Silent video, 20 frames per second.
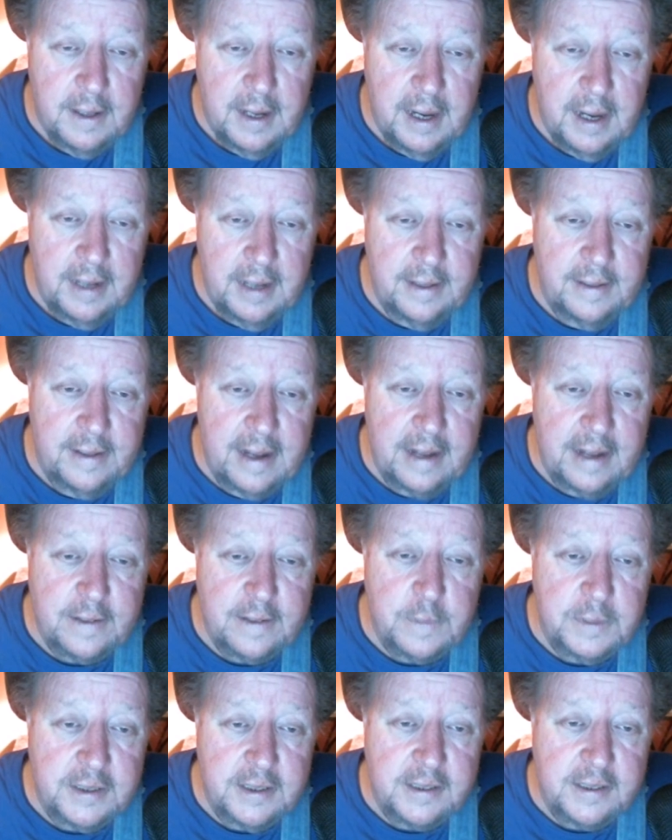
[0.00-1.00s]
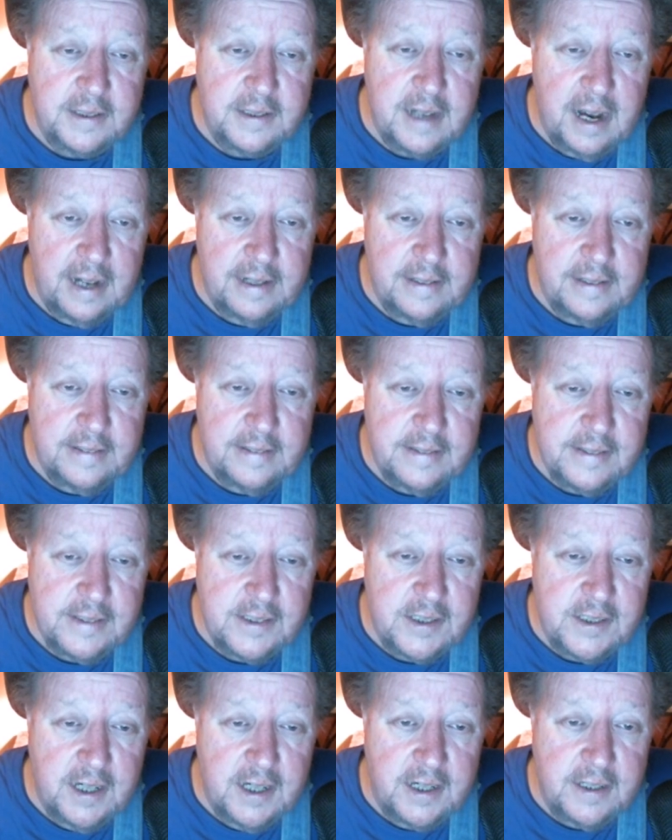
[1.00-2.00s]
And that's what this guy
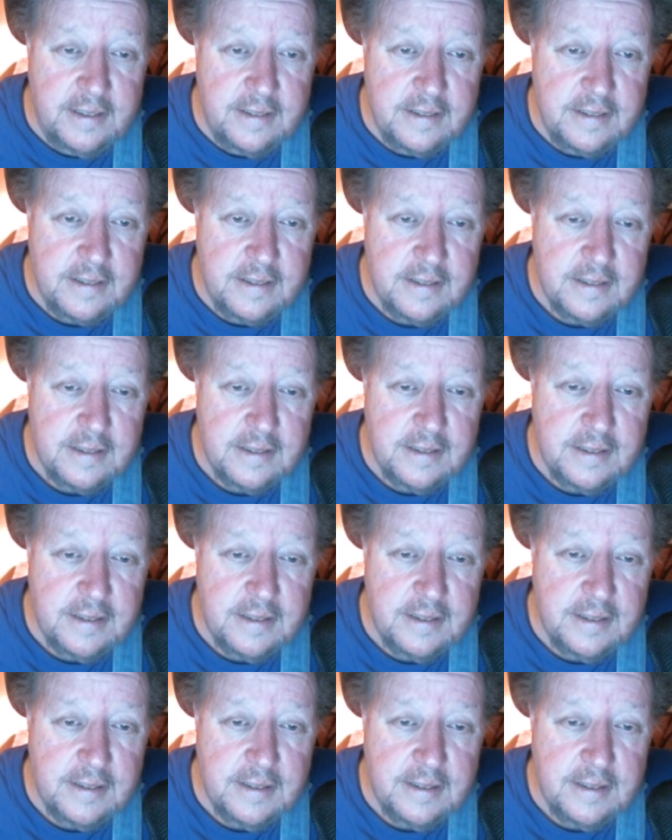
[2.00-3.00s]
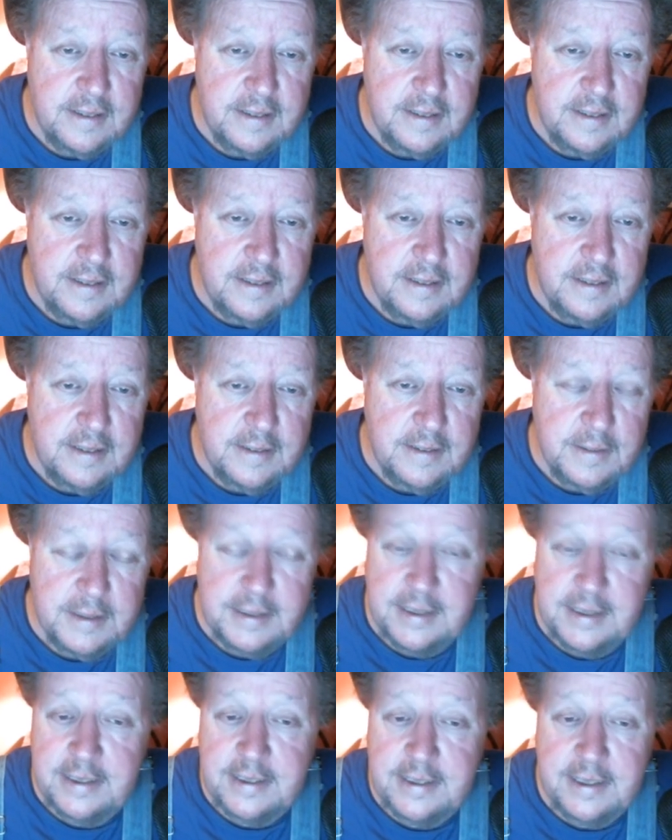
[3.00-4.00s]
does.
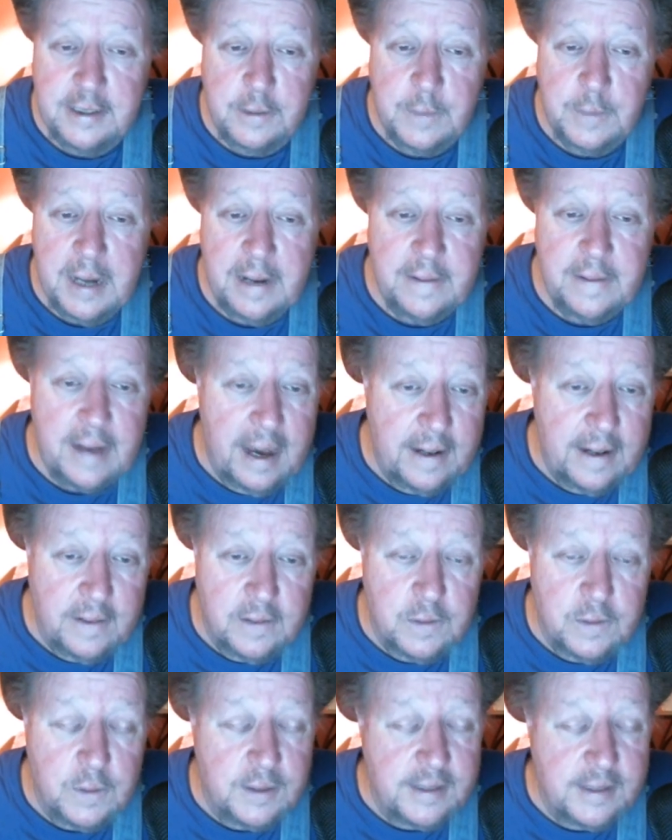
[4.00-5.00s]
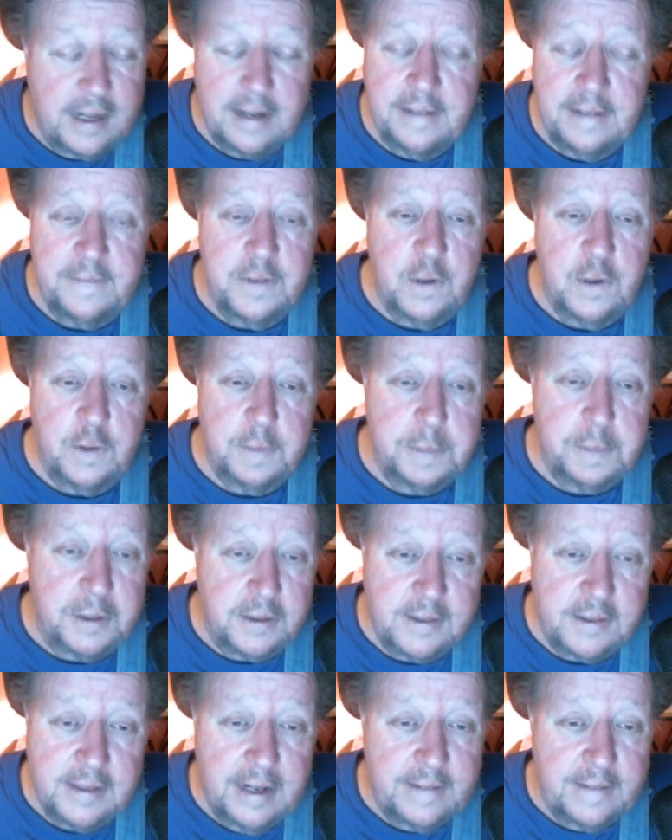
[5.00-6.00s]
Is he still around? I don't know, because I don't even know the
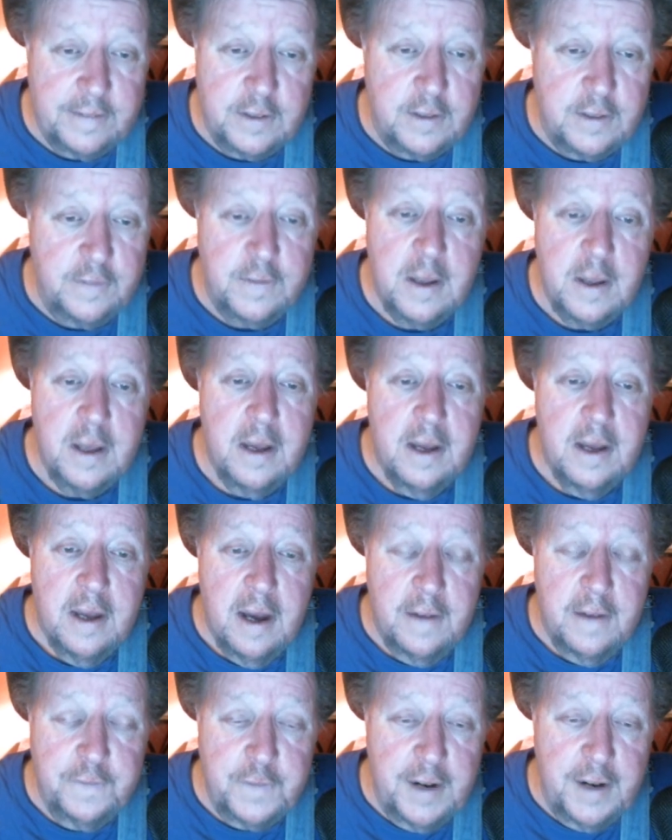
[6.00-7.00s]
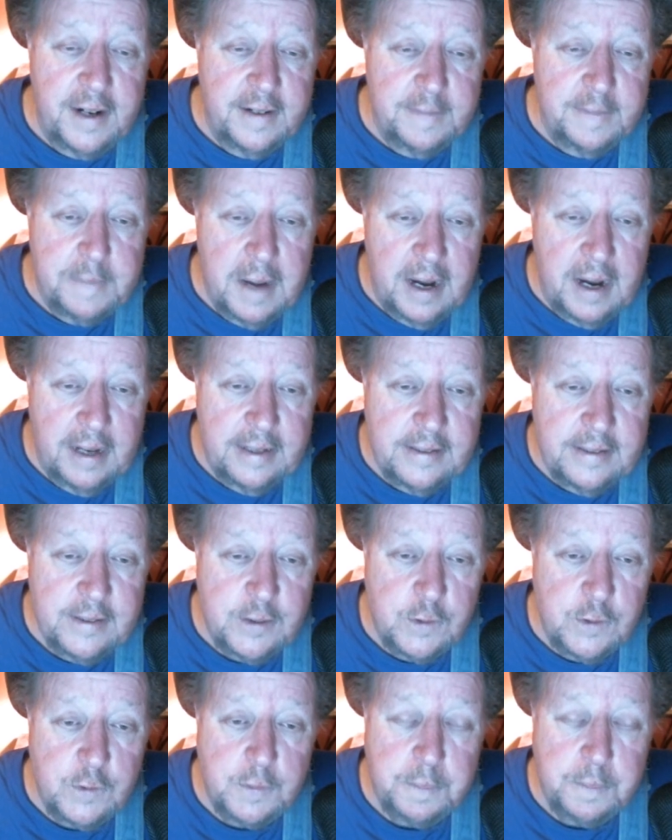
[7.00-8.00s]
person. I never heard of a friend of mine
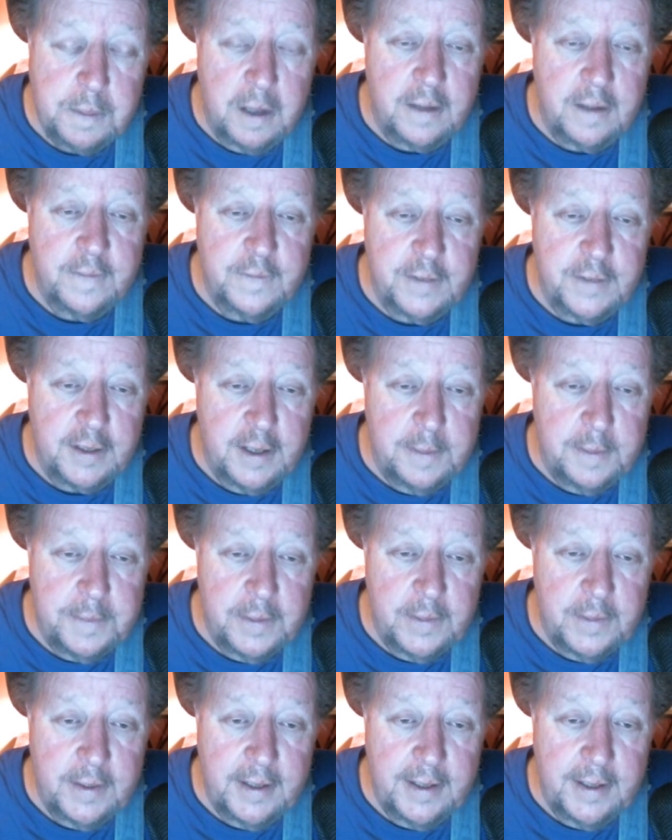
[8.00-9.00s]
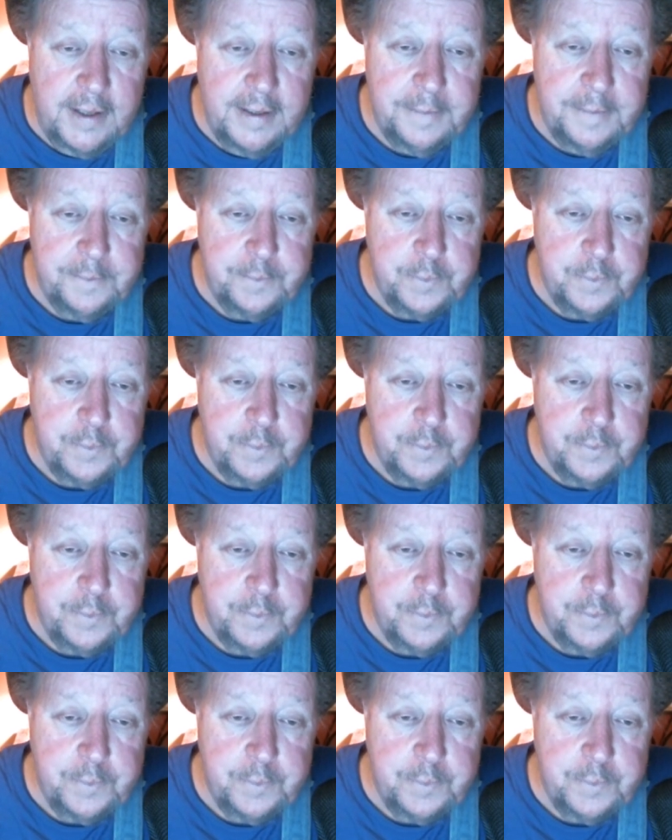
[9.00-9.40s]
who's part of a community